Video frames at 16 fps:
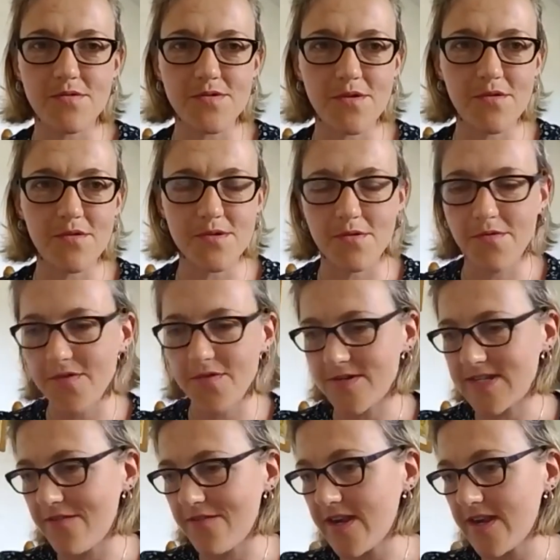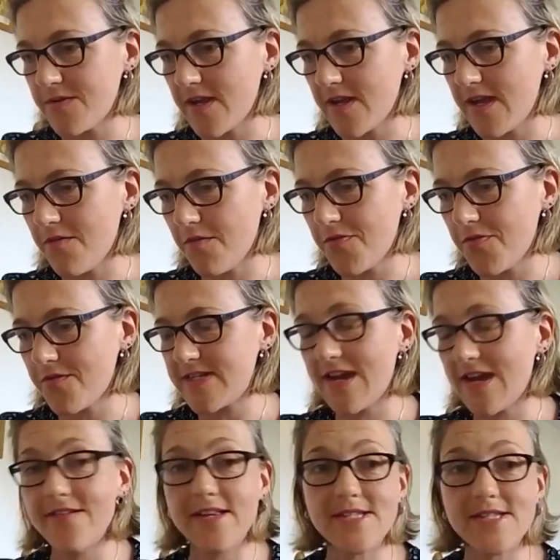
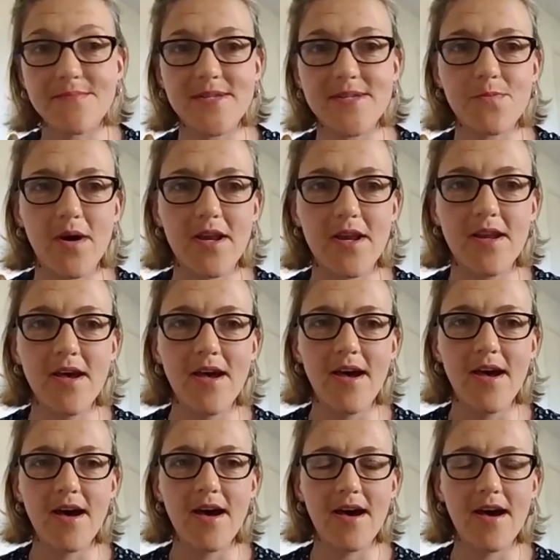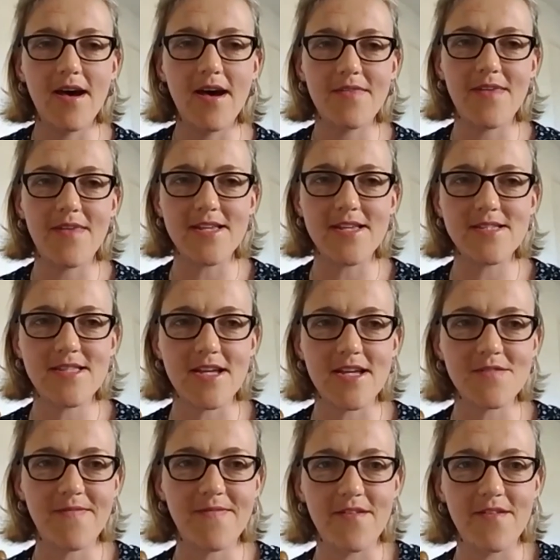authoritarianism is one
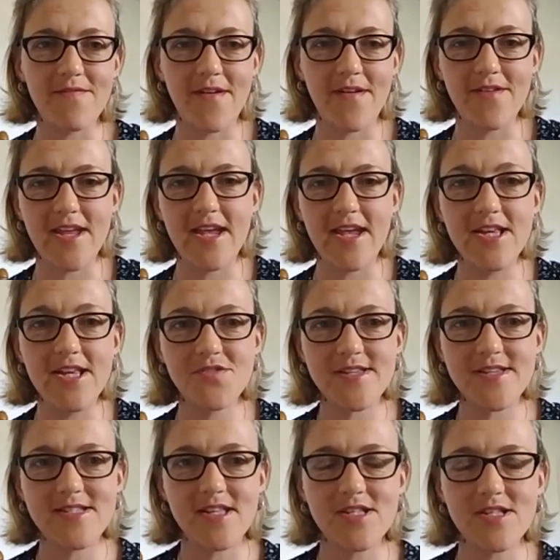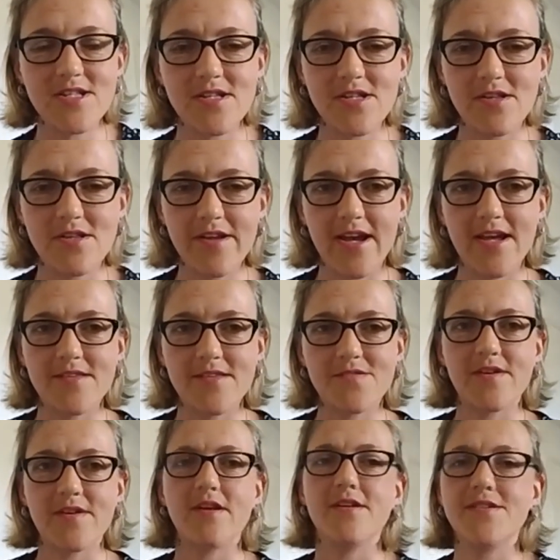that's very, very interesting to look at in this
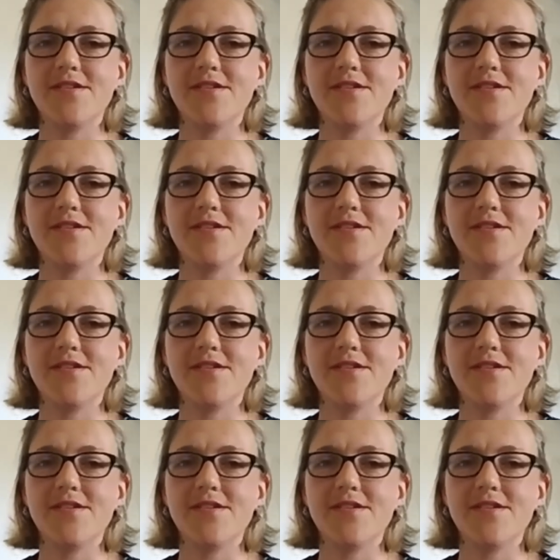regard.